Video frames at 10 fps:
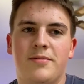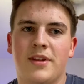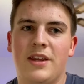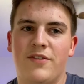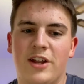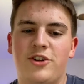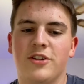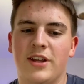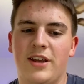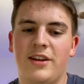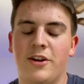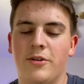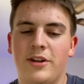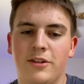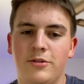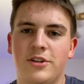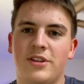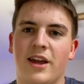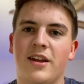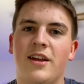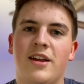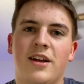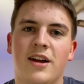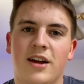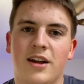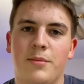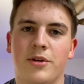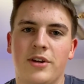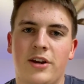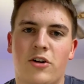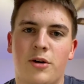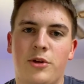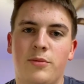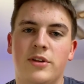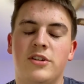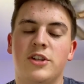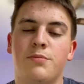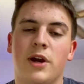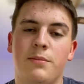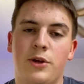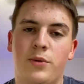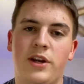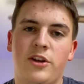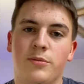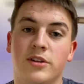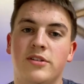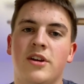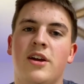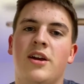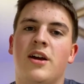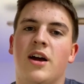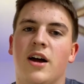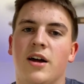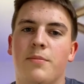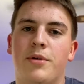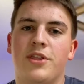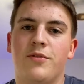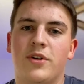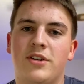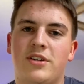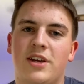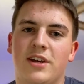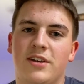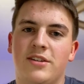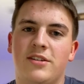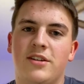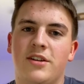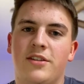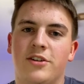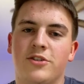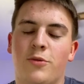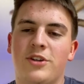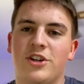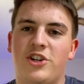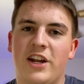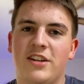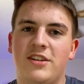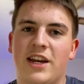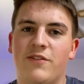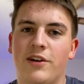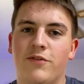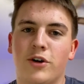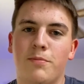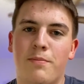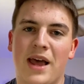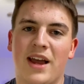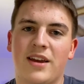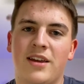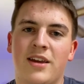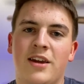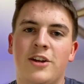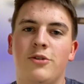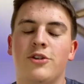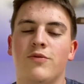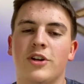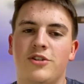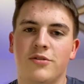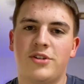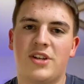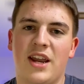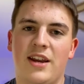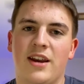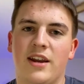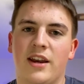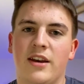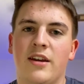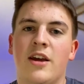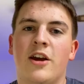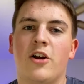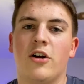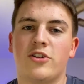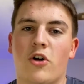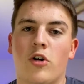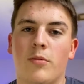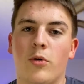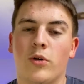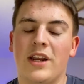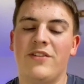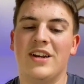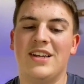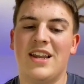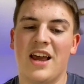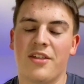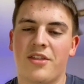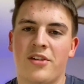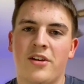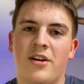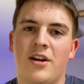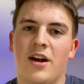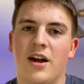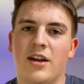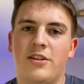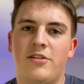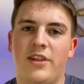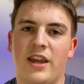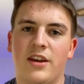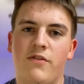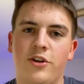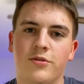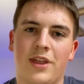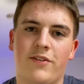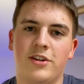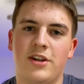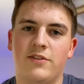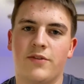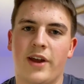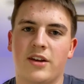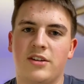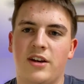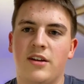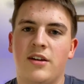eventually, it loses that ability to harm humans and spread between humans. But the risk is there's always a chance it can revert back to its original state, and it can cause harm or even death to the individual that receives the vaccine.